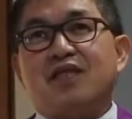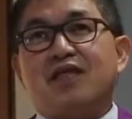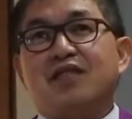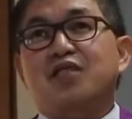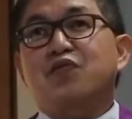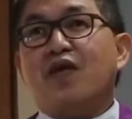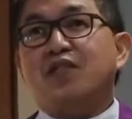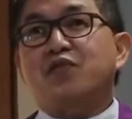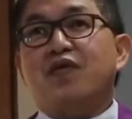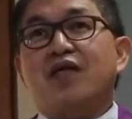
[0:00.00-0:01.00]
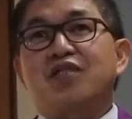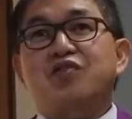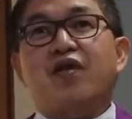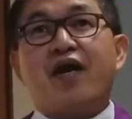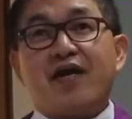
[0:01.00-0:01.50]
And that's what we are
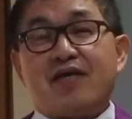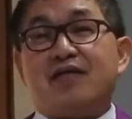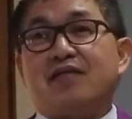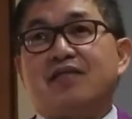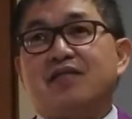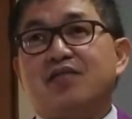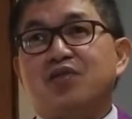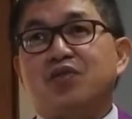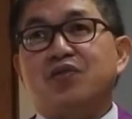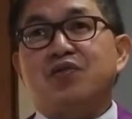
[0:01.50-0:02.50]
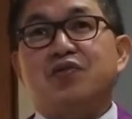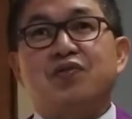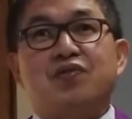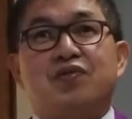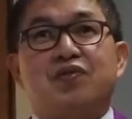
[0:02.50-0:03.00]
trying to
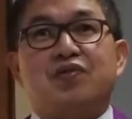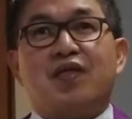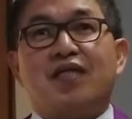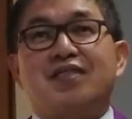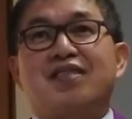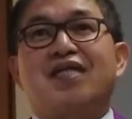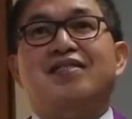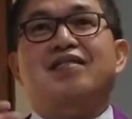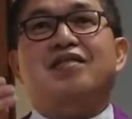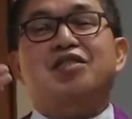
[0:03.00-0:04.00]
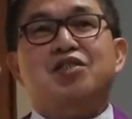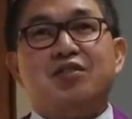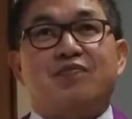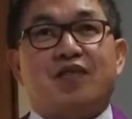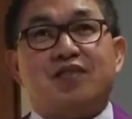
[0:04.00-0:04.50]
do, you know, as a
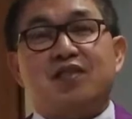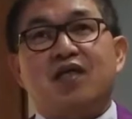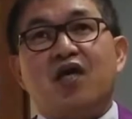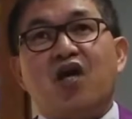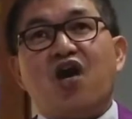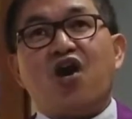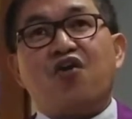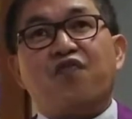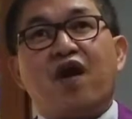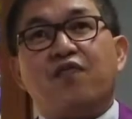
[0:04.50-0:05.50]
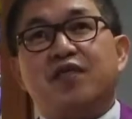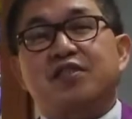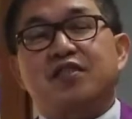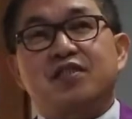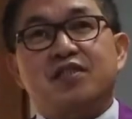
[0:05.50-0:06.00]
testament of our
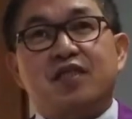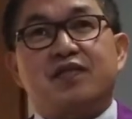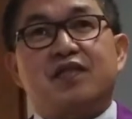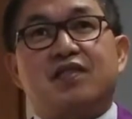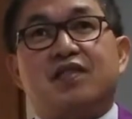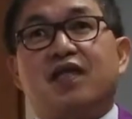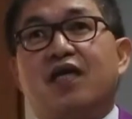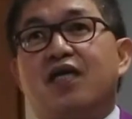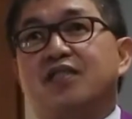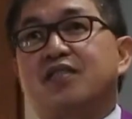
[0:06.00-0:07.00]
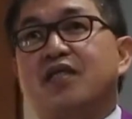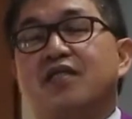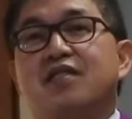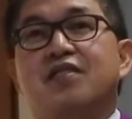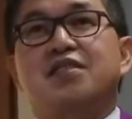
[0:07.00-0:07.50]
sincerity, as
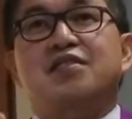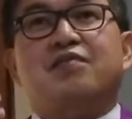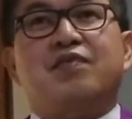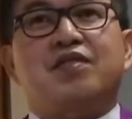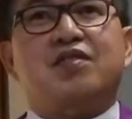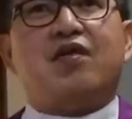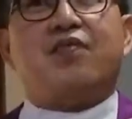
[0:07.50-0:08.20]
a testament